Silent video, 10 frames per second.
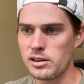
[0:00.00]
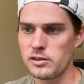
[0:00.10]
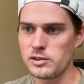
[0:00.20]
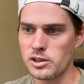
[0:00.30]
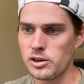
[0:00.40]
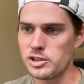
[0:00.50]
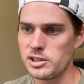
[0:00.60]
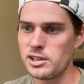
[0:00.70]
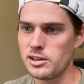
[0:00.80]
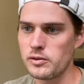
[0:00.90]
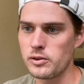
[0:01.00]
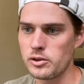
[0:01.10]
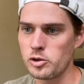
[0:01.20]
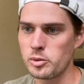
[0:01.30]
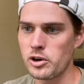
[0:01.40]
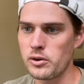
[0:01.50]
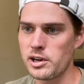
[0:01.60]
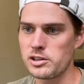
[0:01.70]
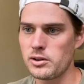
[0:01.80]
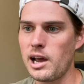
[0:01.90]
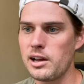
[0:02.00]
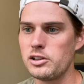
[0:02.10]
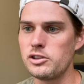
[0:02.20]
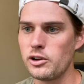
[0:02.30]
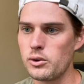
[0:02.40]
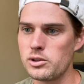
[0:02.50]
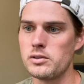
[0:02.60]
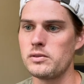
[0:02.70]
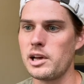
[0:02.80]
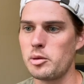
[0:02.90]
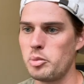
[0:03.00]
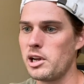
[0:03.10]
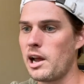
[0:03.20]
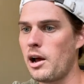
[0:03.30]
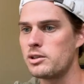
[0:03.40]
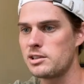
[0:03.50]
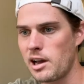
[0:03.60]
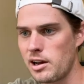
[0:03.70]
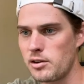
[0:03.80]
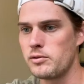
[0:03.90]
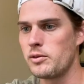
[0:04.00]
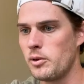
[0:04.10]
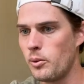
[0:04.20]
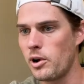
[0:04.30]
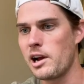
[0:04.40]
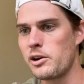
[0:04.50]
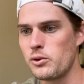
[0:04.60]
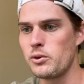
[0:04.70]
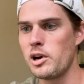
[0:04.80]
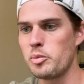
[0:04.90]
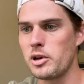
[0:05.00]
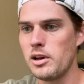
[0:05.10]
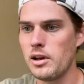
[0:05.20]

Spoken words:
lived in Argentina for a little bit already, so I had a dose of like being outside of where I grew up.